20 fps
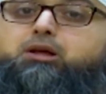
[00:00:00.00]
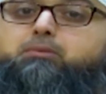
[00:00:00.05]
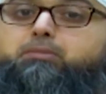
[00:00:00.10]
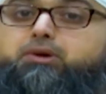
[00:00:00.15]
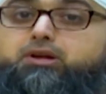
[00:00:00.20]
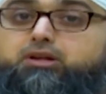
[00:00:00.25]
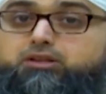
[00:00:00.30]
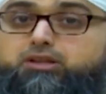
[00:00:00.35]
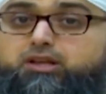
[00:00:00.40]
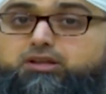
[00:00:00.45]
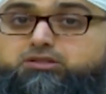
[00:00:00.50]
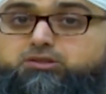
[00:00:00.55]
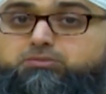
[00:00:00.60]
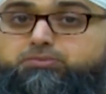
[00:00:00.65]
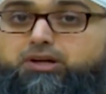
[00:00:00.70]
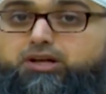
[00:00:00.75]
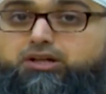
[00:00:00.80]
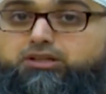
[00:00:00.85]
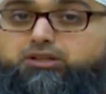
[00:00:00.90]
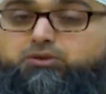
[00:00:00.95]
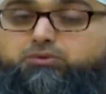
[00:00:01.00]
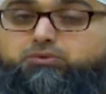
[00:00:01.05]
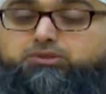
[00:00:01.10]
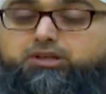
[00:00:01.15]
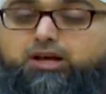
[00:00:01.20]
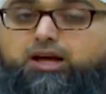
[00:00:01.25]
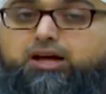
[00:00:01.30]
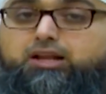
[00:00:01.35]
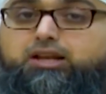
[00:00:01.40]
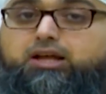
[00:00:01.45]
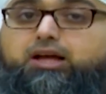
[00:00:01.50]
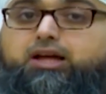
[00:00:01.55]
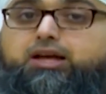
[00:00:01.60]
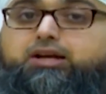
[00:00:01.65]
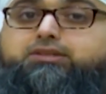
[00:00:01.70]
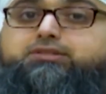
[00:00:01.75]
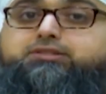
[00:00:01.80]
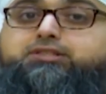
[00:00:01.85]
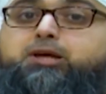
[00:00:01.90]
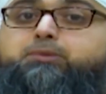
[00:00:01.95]
May Allah subhanahu wa ta'ala
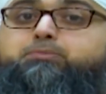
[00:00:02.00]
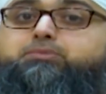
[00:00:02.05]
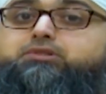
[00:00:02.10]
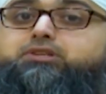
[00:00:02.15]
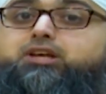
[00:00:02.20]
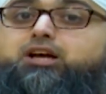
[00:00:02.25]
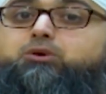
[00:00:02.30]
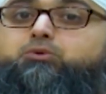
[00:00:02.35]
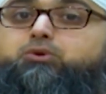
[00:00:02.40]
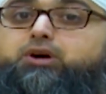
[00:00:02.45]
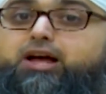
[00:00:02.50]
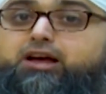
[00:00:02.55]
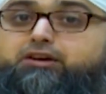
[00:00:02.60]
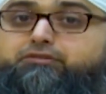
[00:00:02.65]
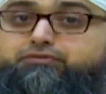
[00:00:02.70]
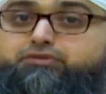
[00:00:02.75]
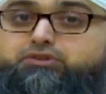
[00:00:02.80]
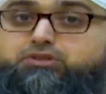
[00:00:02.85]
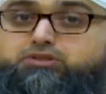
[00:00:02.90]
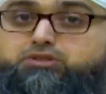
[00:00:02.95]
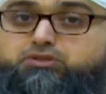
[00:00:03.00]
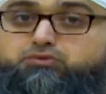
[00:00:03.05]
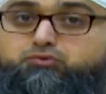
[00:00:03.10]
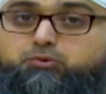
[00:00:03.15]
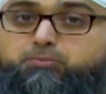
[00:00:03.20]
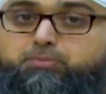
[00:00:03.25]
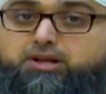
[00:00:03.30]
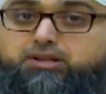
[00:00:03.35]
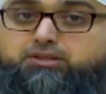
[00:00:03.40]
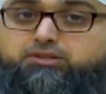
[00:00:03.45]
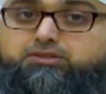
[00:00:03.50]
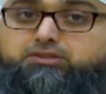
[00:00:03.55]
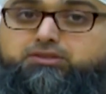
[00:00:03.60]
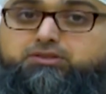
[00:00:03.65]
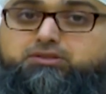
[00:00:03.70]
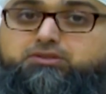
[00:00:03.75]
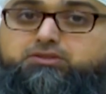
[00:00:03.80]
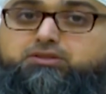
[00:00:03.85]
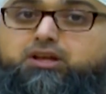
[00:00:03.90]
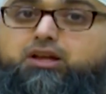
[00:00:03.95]
accept our efforts in
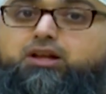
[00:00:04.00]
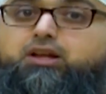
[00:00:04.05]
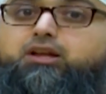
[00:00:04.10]
repentance.